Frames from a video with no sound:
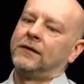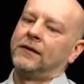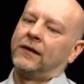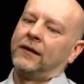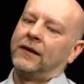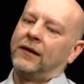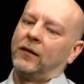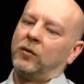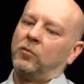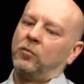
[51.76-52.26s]

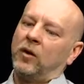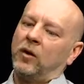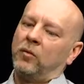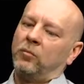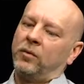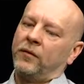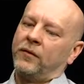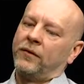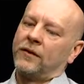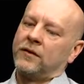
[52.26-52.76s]
Um,
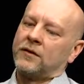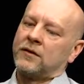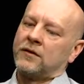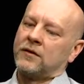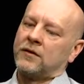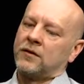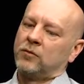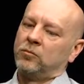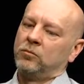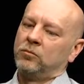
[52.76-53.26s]
but there's
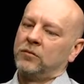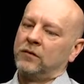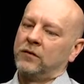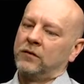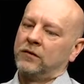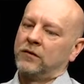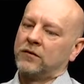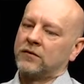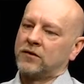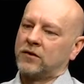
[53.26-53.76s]
some
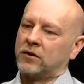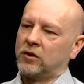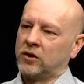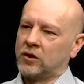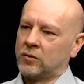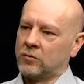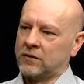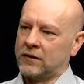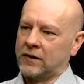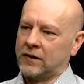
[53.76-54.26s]

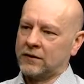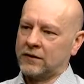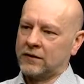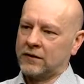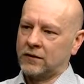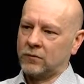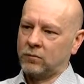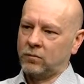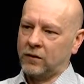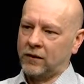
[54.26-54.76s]

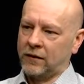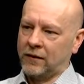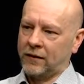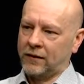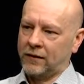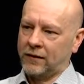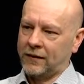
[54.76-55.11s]
circumstances where